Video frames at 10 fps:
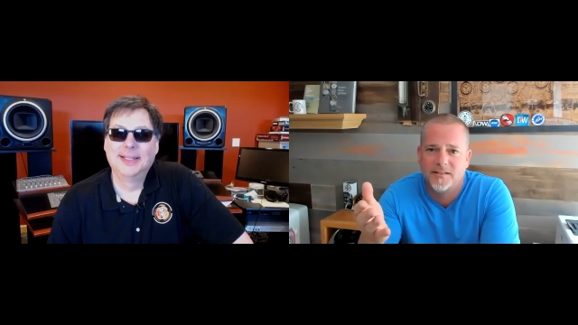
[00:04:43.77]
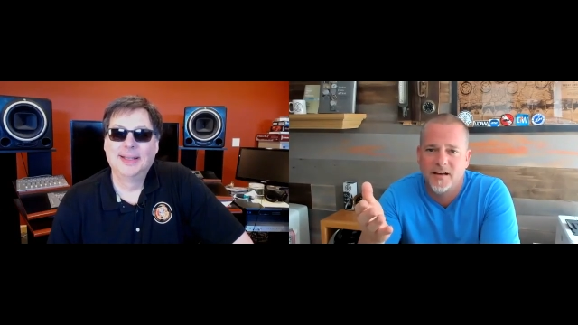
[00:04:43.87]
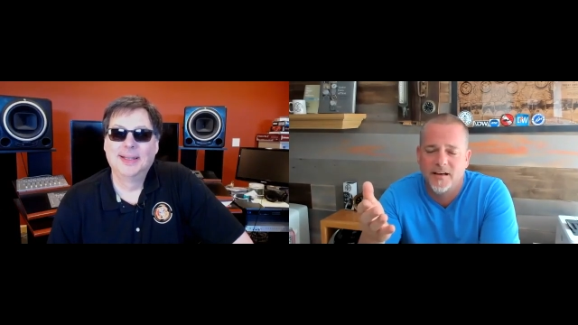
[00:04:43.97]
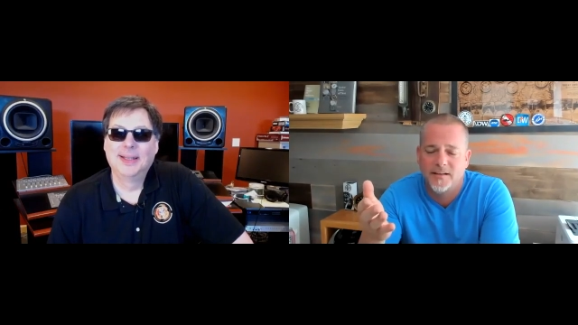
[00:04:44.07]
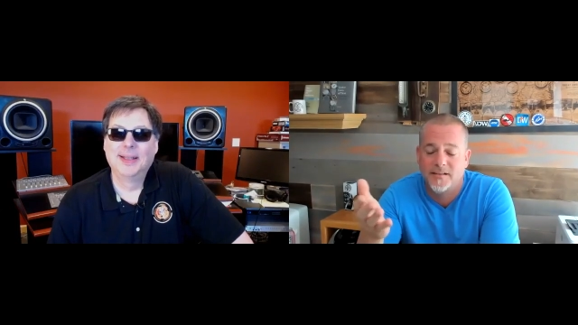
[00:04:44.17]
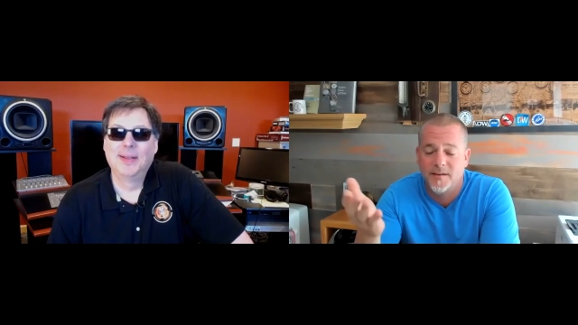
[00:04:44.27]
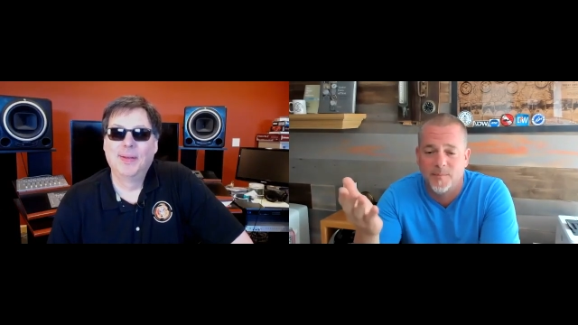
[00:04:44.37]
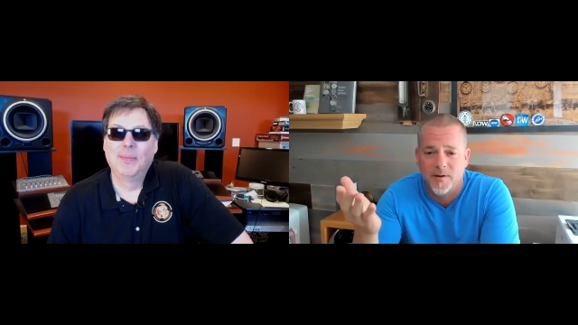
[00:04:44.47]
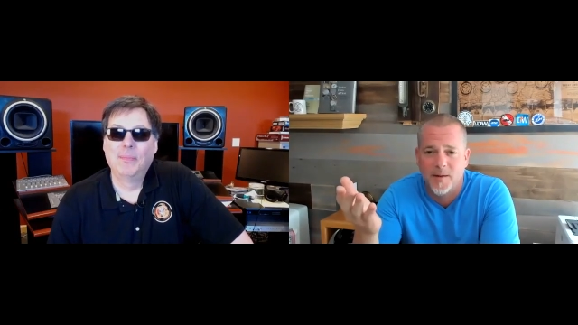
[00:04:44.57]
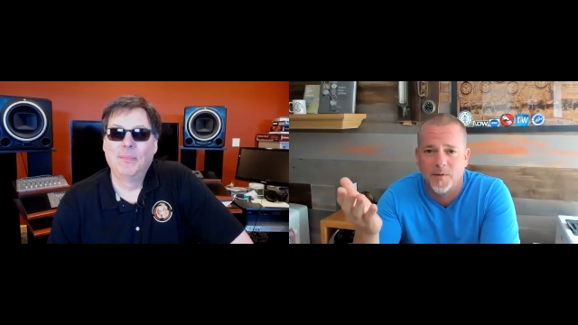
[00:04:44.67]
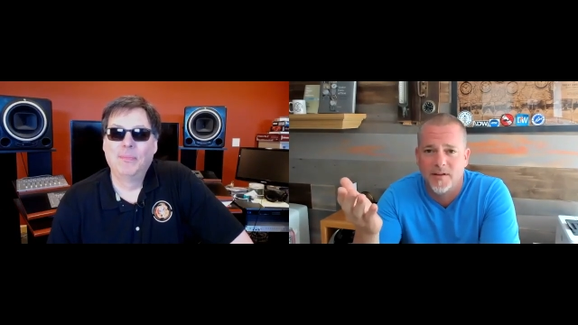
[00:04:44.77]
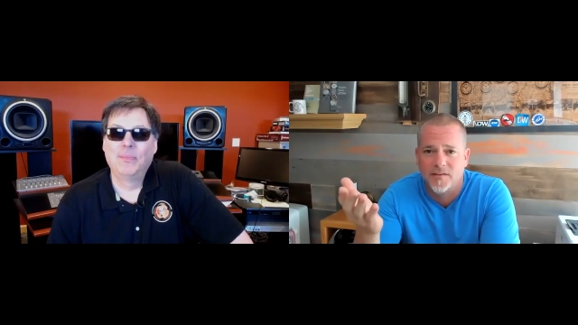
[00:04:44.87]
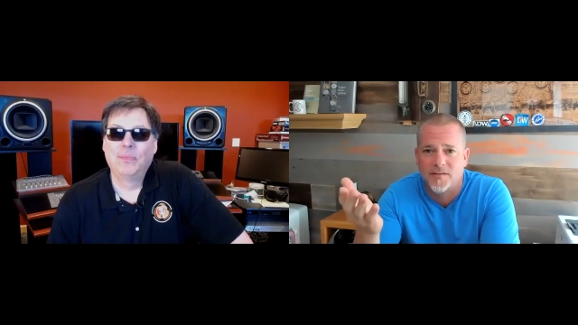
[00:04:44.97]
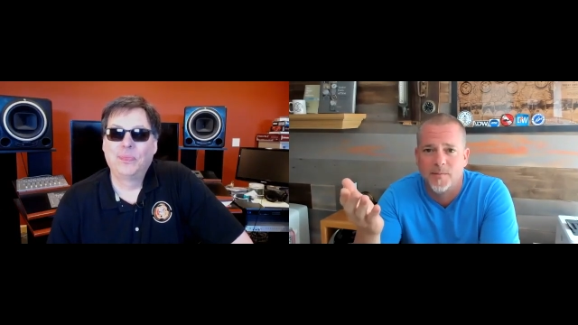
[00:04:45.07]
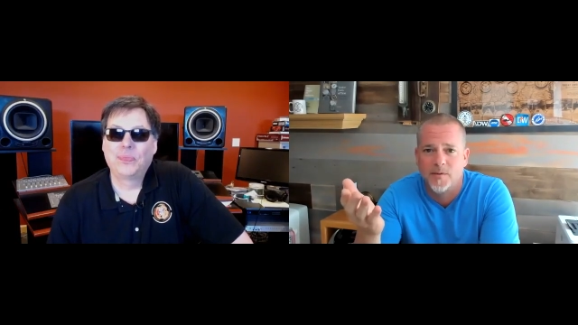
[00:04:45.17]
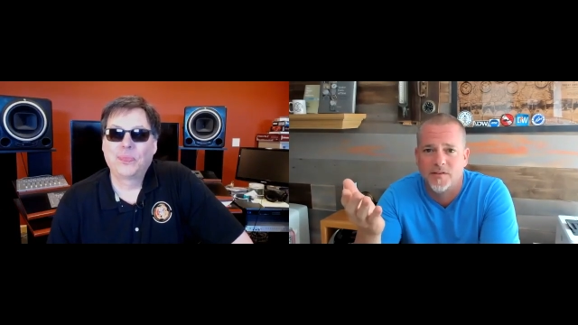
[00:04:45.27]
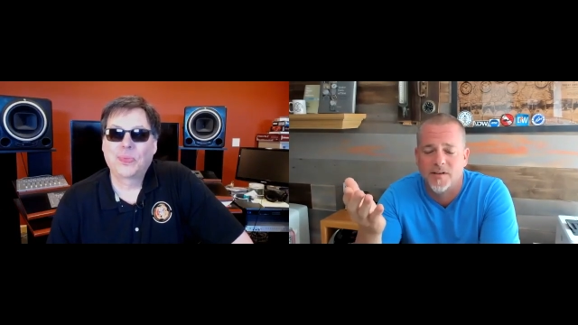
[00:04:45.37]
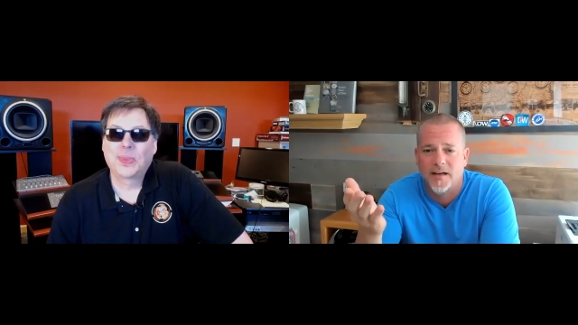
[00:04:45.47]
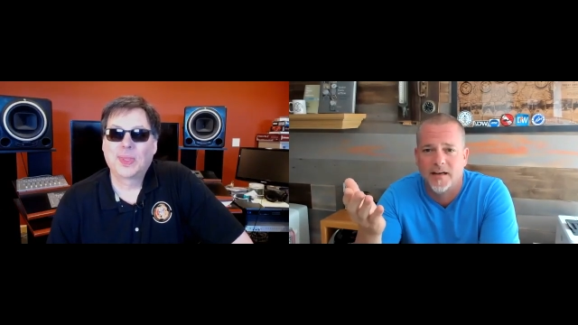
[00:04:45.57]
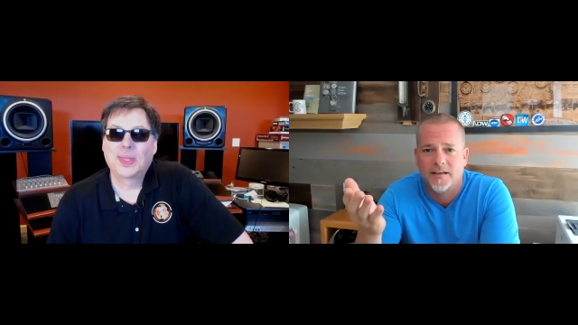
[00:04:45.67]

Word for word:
Speaker 1: uh, Tim, I believe his name is. Uh,